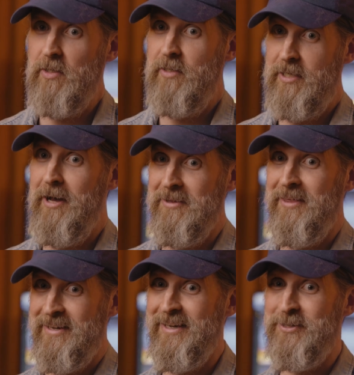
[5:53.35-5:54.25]
I need to dial
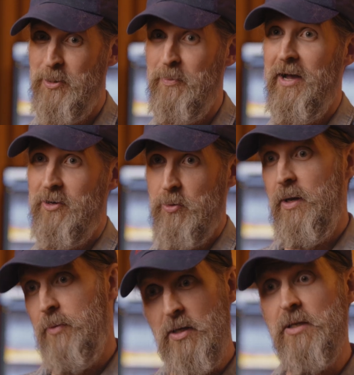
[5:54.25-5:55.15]
that kick drum back, or
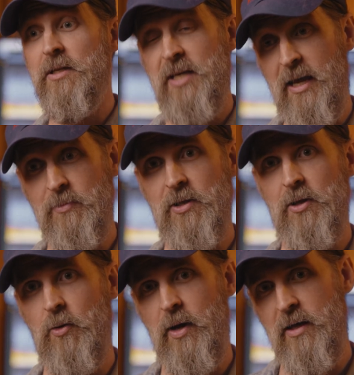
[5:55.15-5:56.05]
maybe I need to tame the
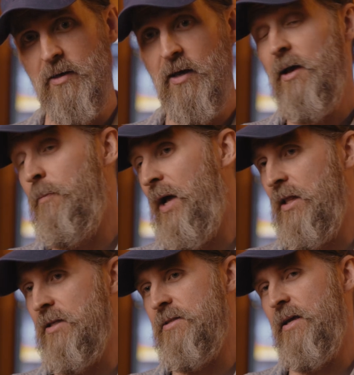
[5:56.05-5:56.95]
low end,
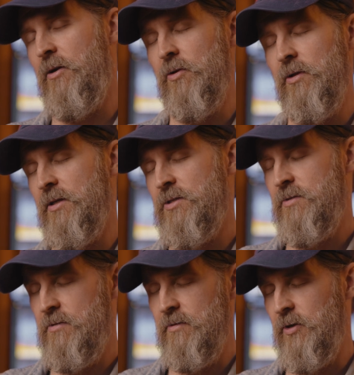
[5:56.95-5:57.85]
balance that out a
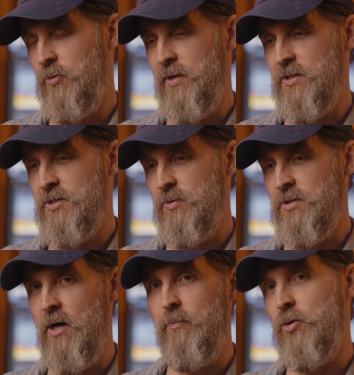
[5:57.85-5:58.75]
little bit so
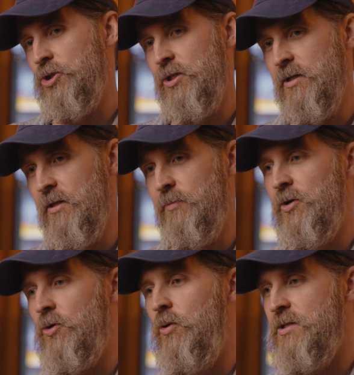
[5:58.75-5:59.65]
it's not pushing the
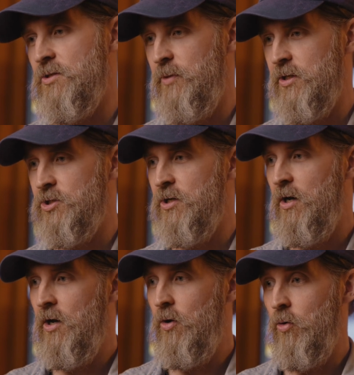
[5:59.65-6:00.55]
limiter quite so much.
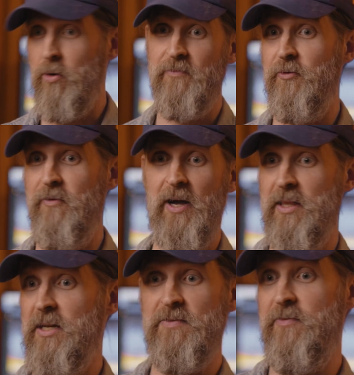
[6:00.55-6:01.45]
Or if you
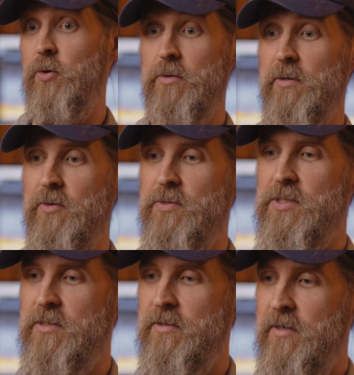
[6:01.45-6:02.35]
find that it's vocal
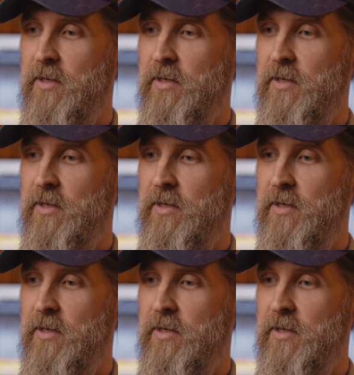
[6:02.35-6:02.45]
notes